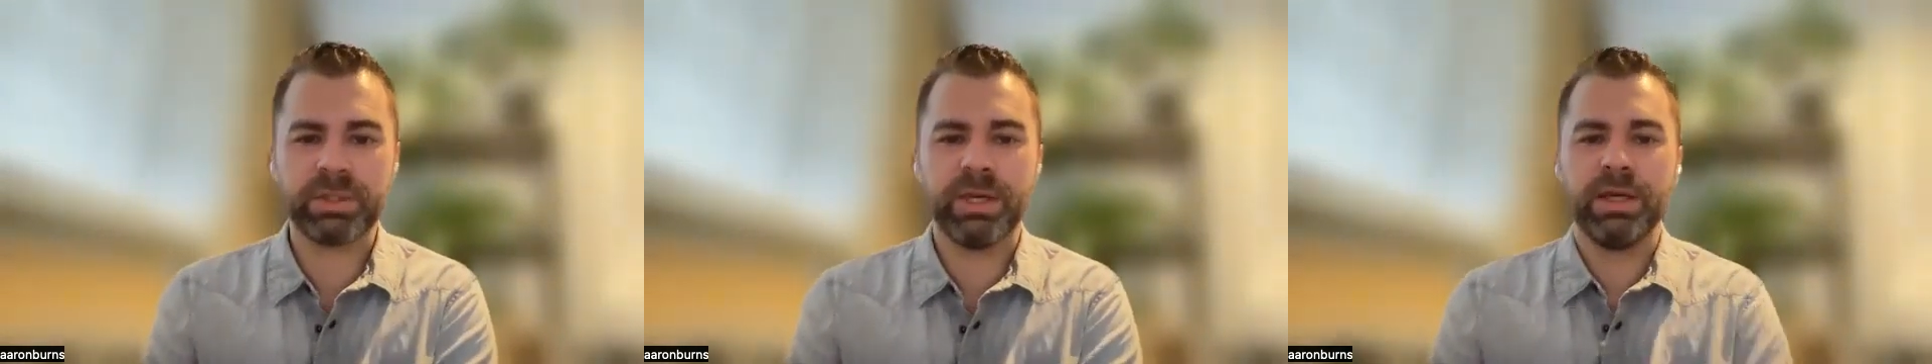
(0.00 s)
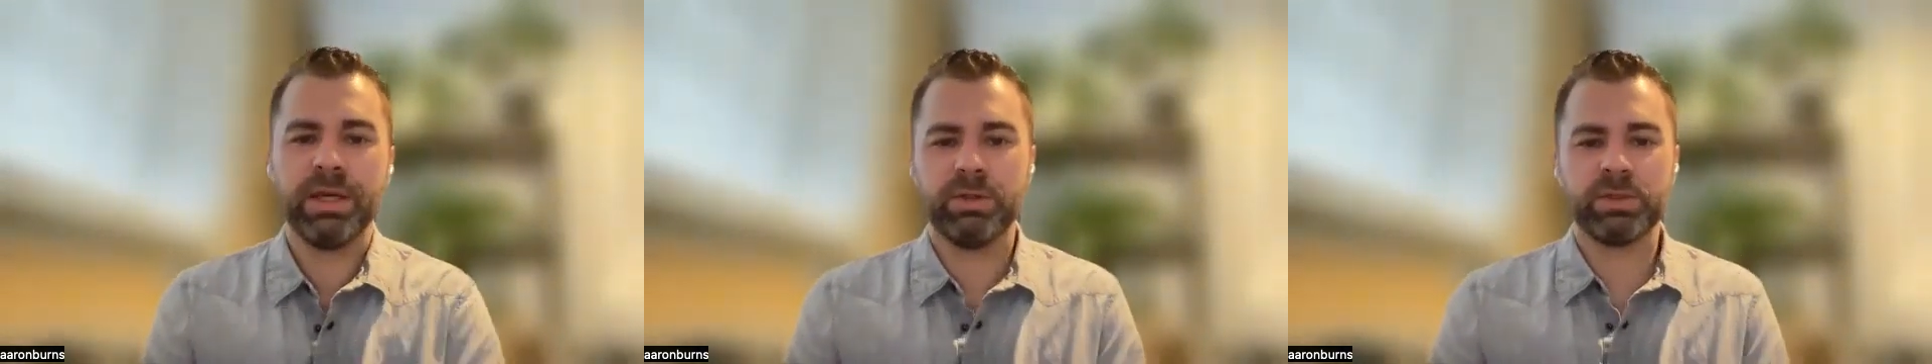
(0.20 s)

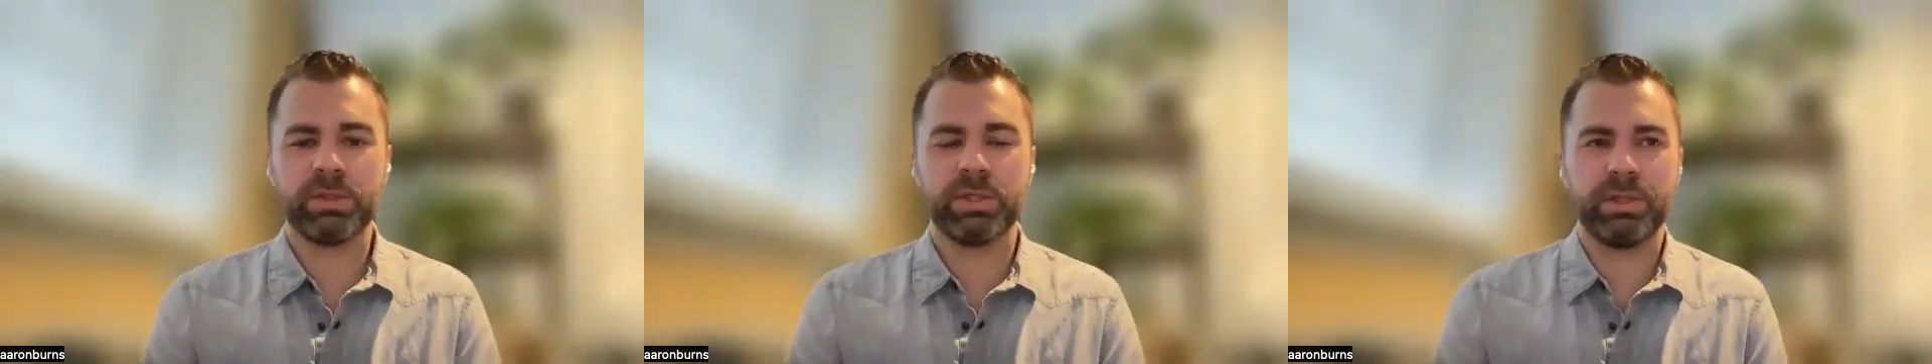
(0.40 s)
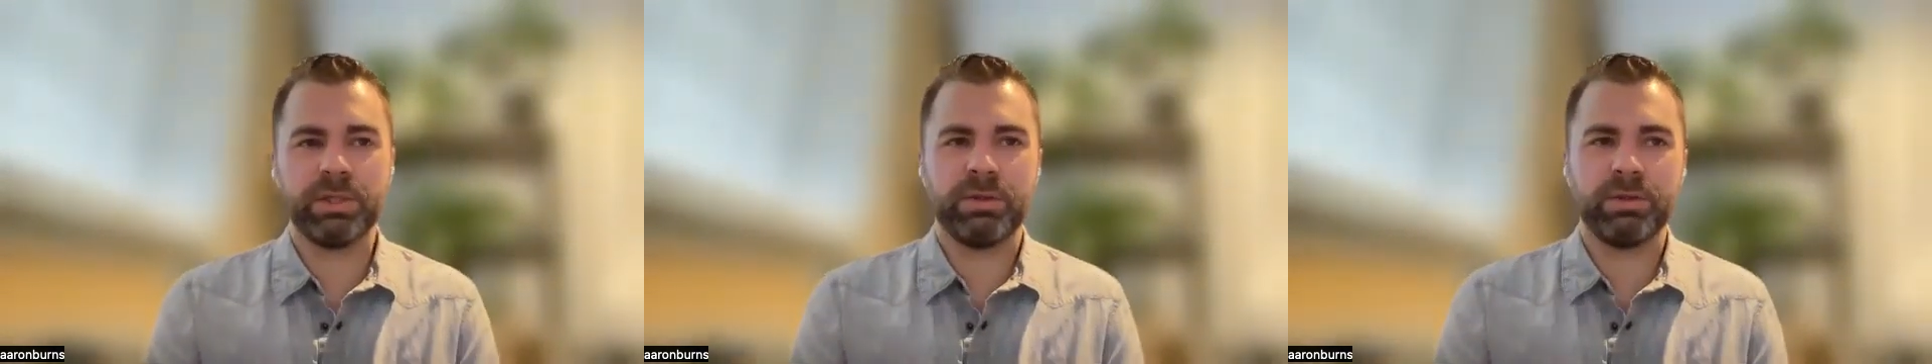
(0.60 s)

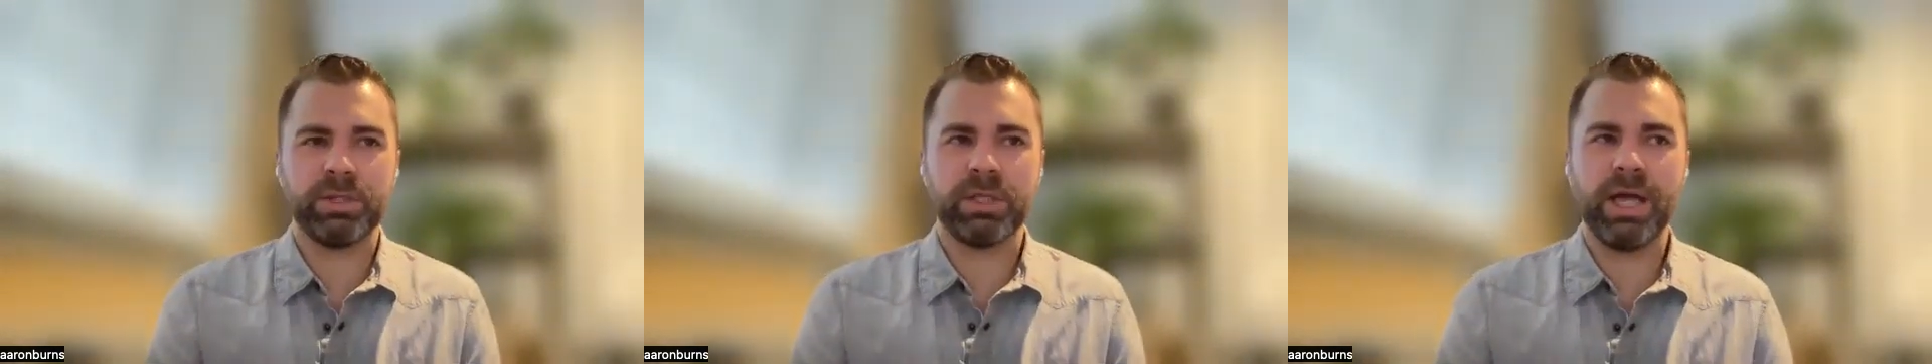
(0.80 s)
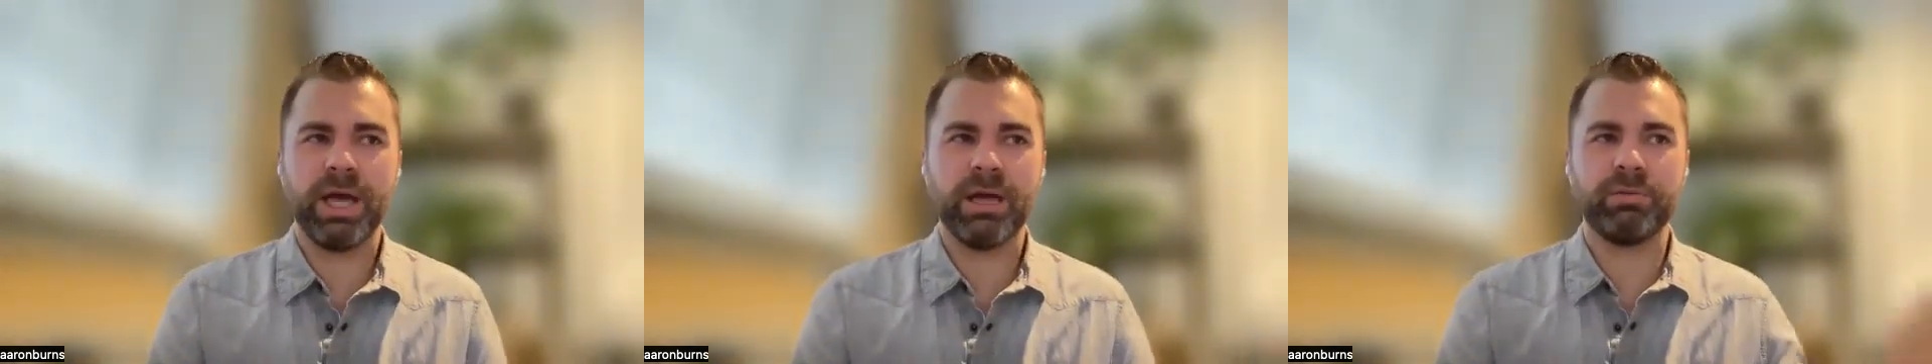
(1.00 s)
there's a
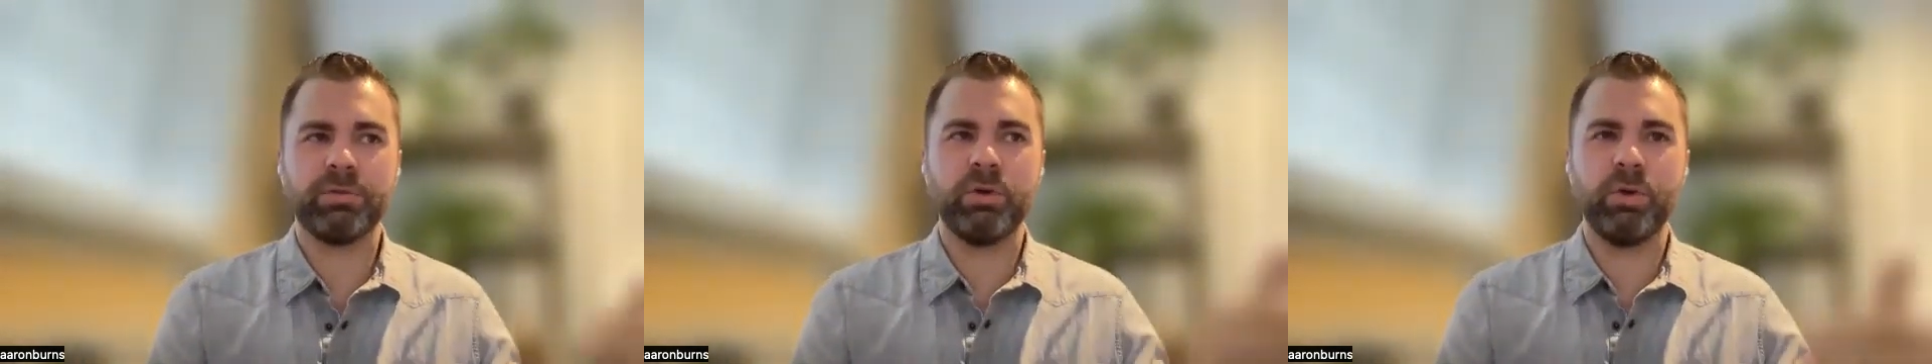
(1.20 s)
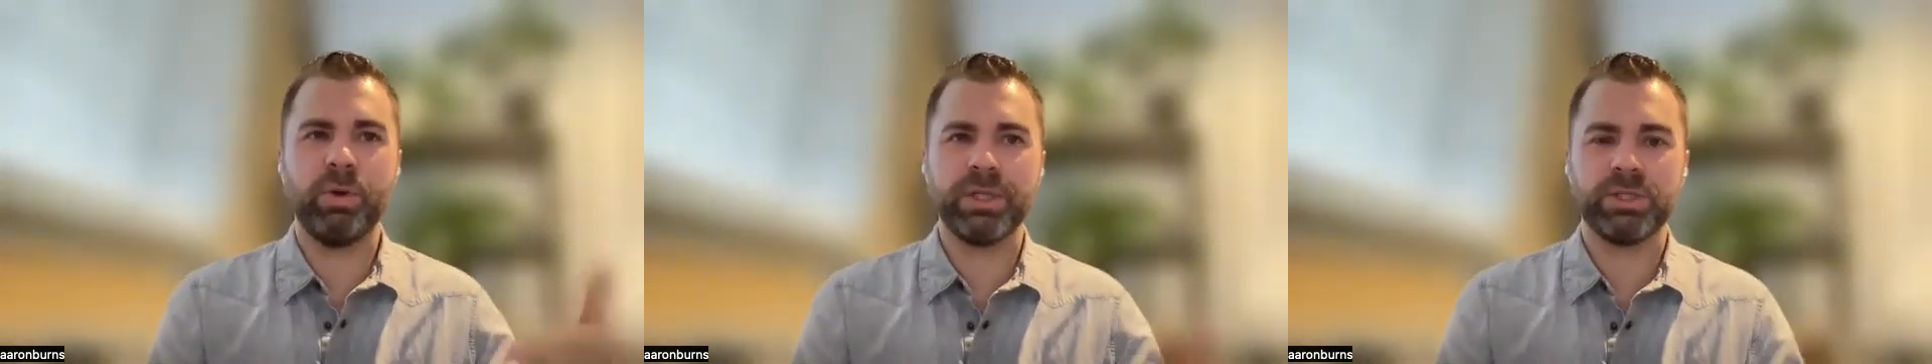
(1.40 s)
lot of
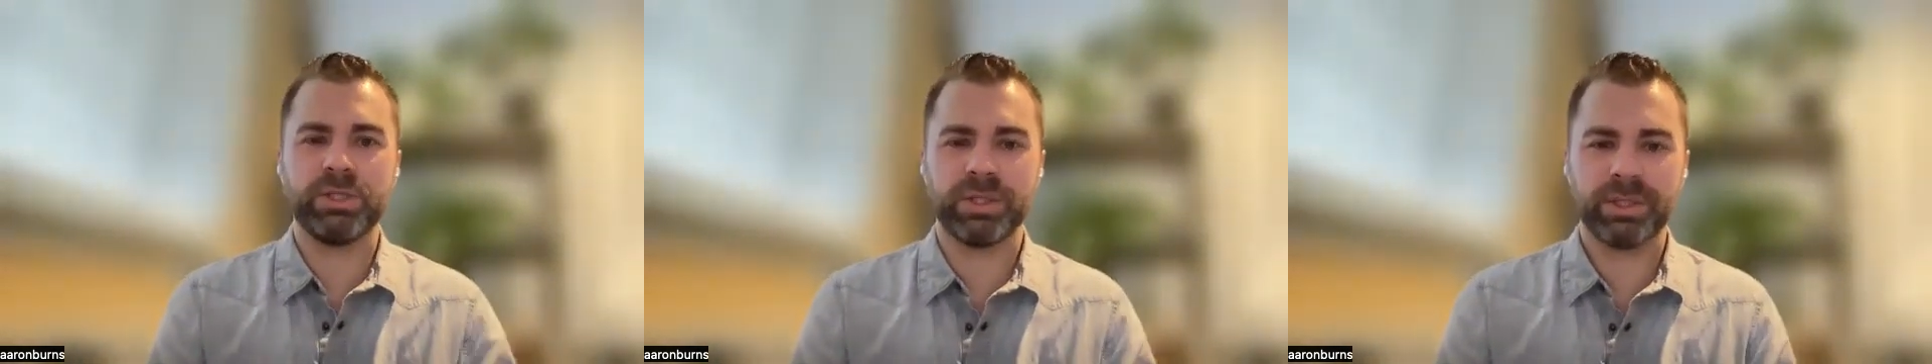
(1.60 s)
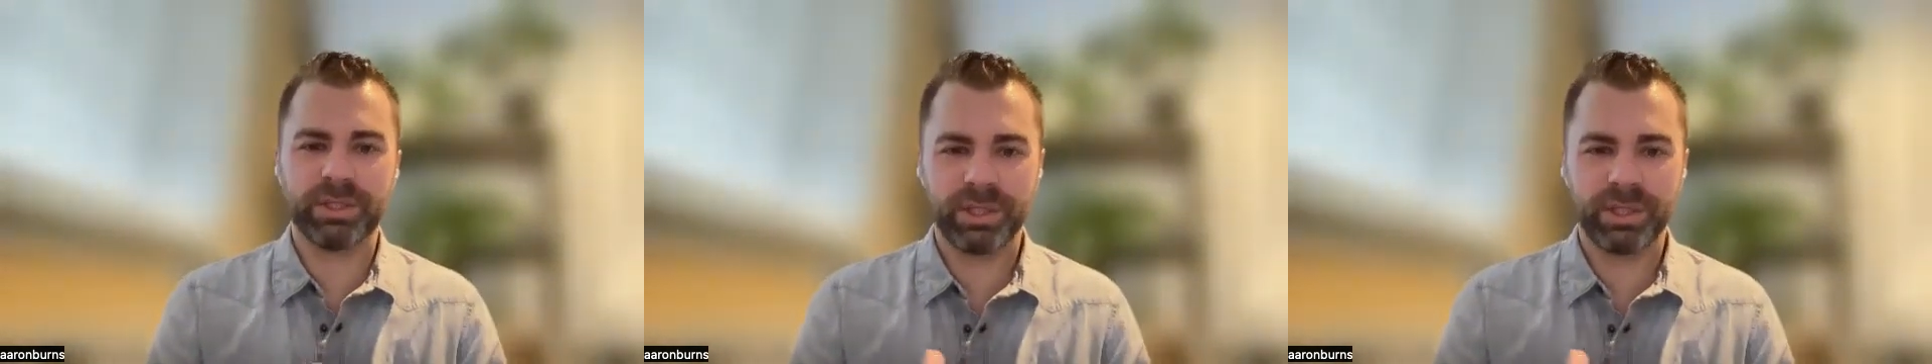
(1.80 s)
questions